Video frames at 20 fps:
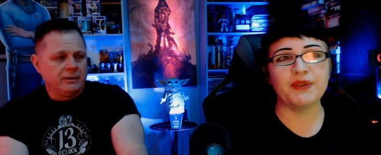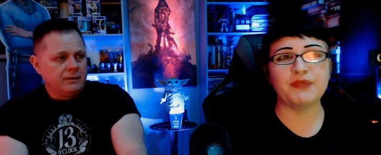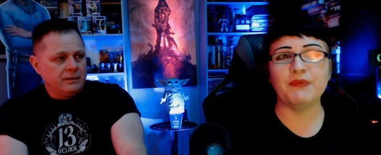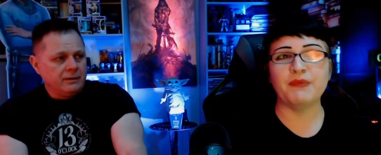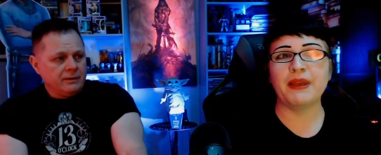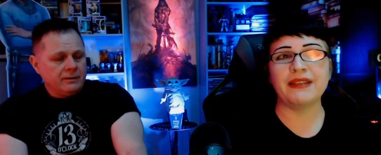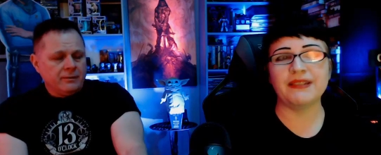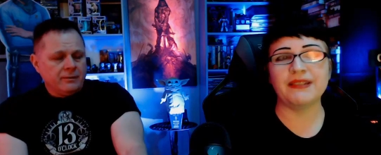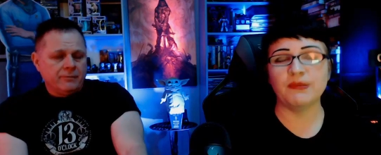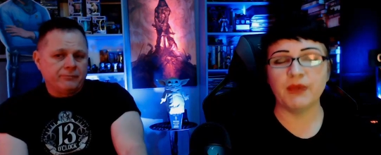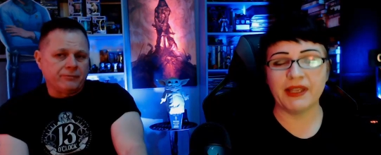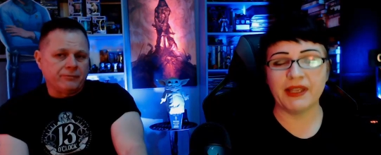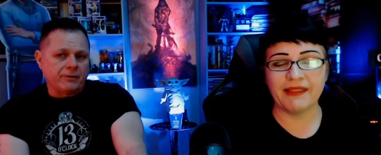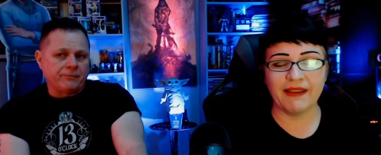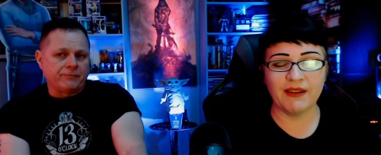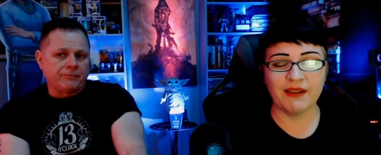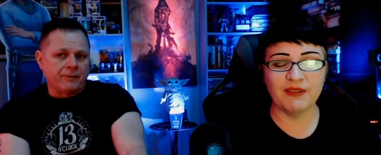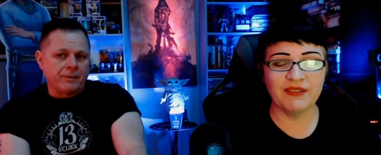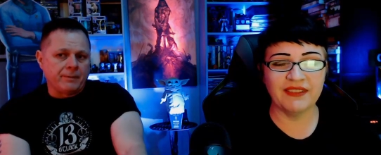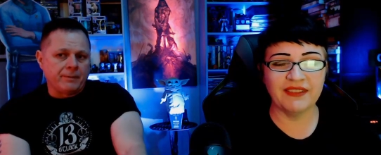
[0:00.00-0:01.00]
Speaker 1: meant to be. From,
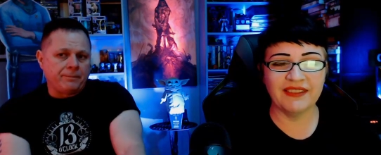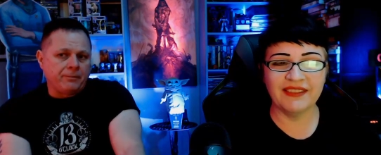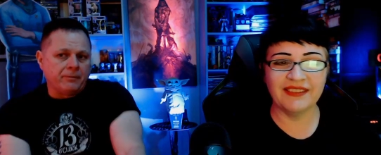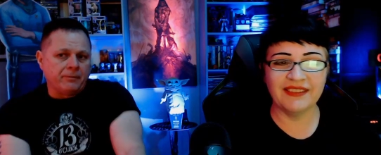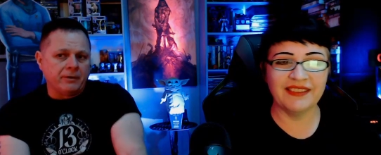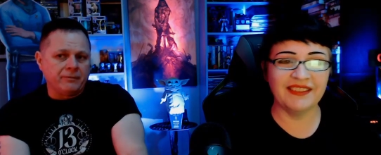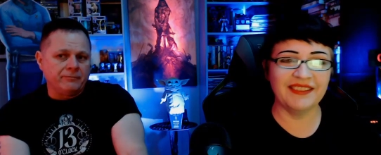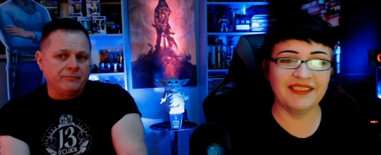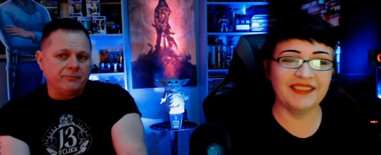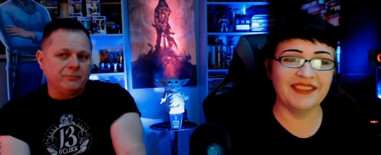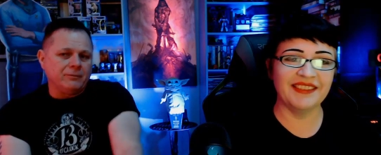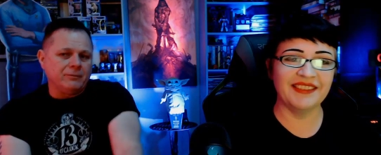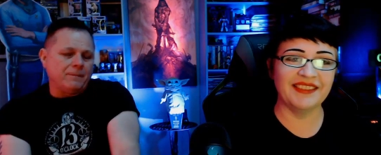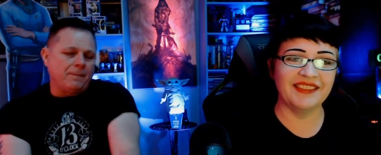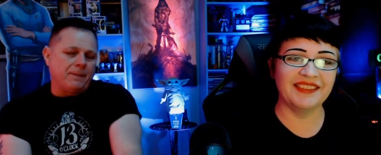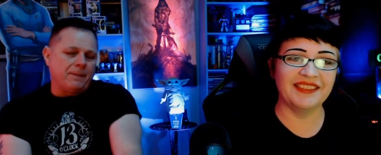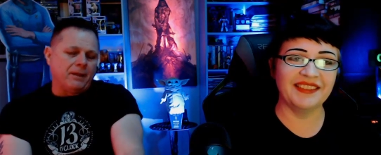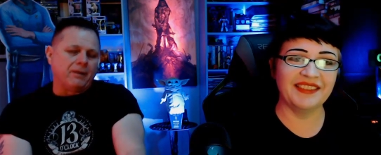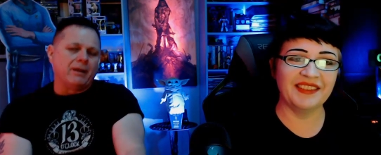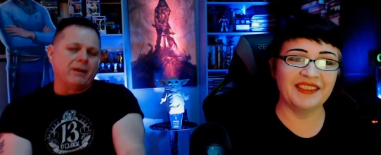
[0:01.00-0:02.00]
from the point of
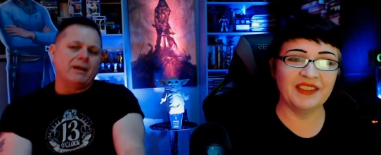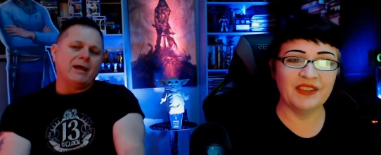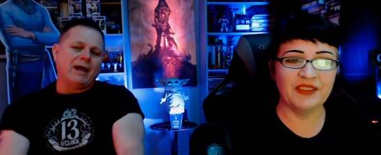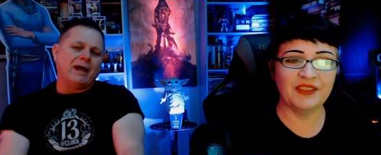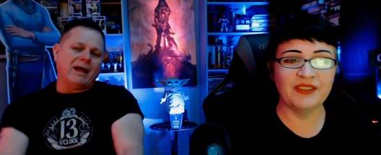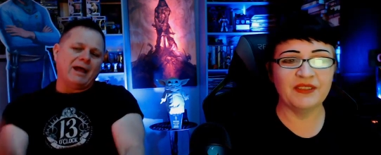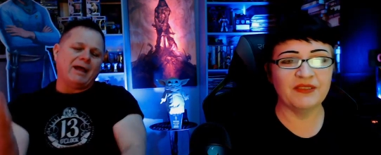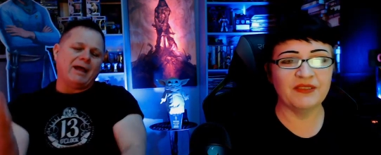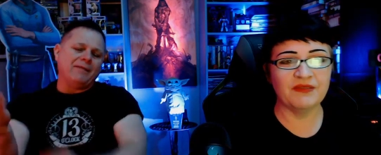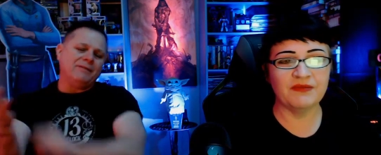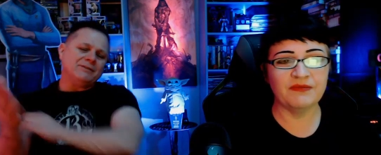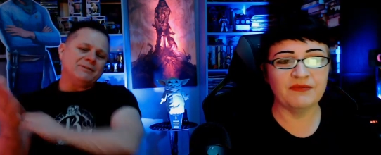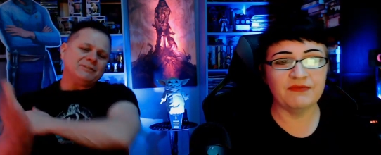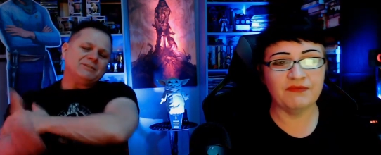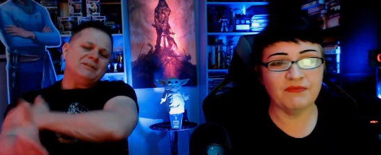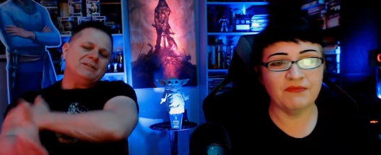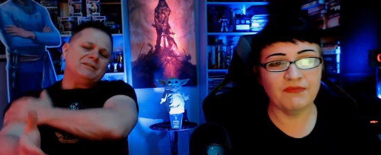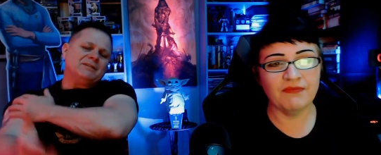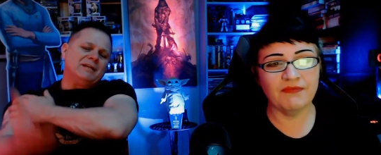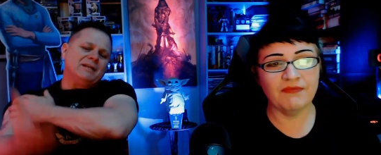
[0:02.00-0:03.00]
all right, I, this is
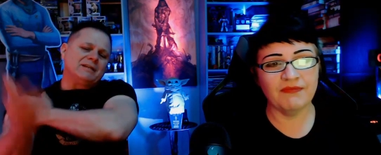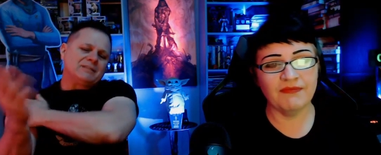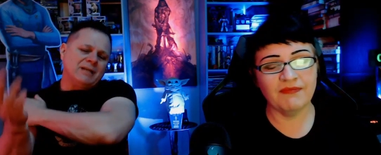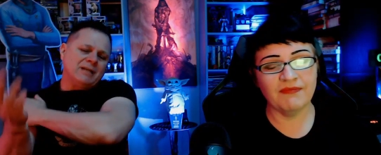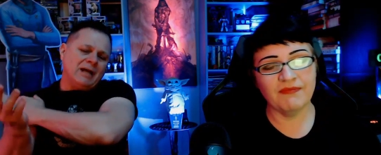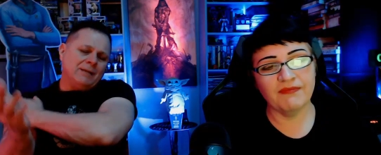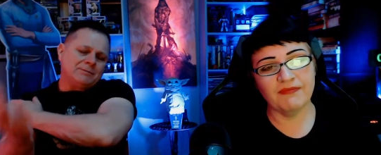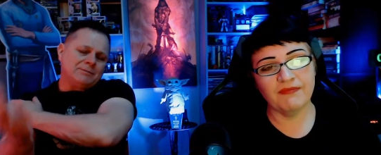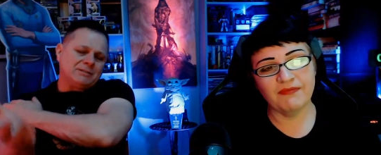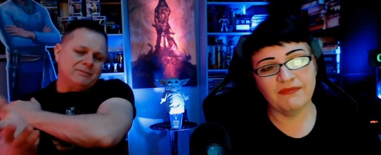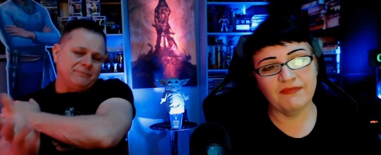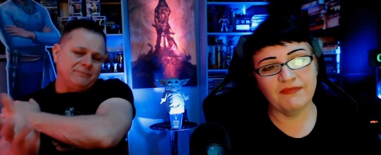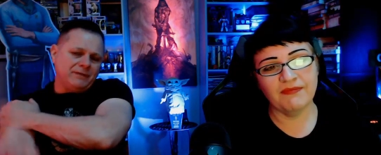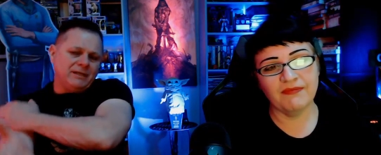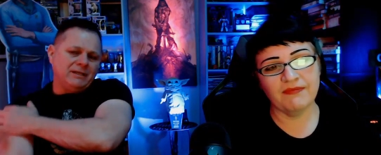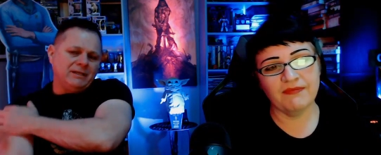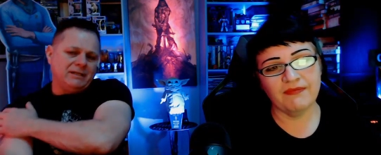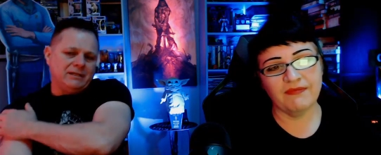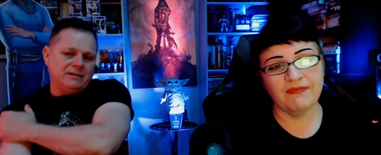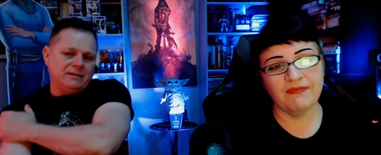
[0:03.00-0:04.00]
the thing. Tom
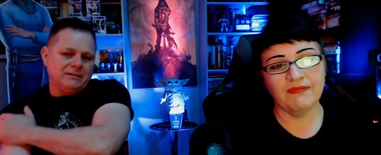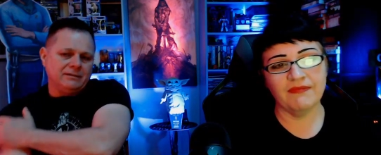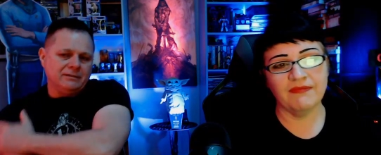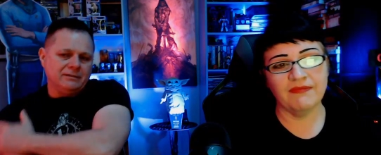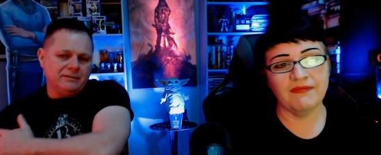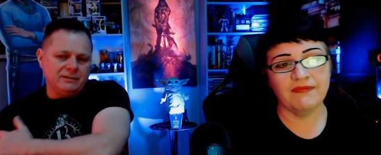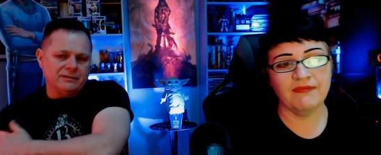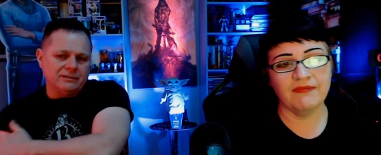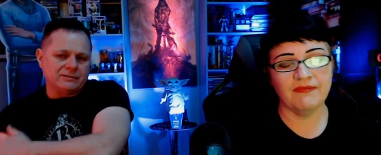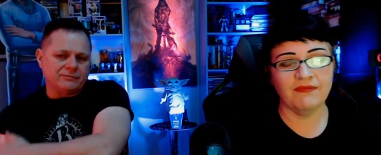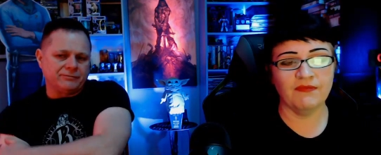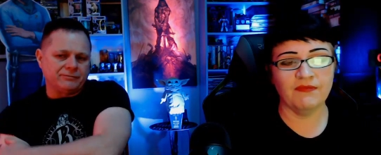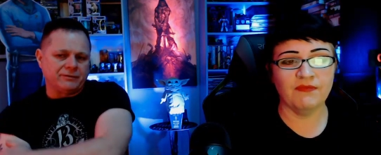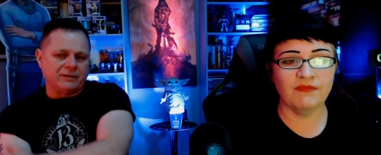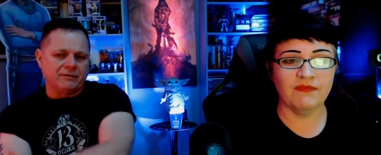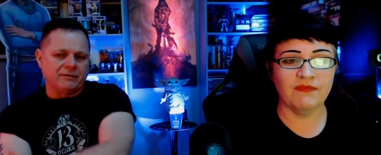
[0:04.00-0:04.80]
Savini is a fucking